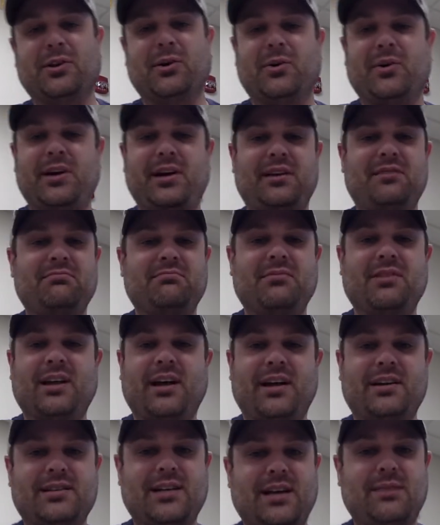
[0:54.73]
Lloyd. A
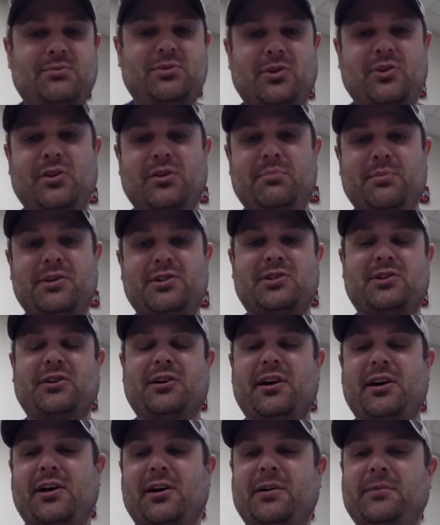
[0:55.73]
lot of times you'll hear
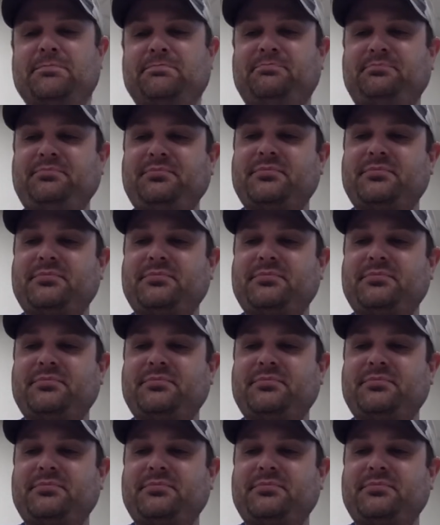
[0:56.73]
Mr. L.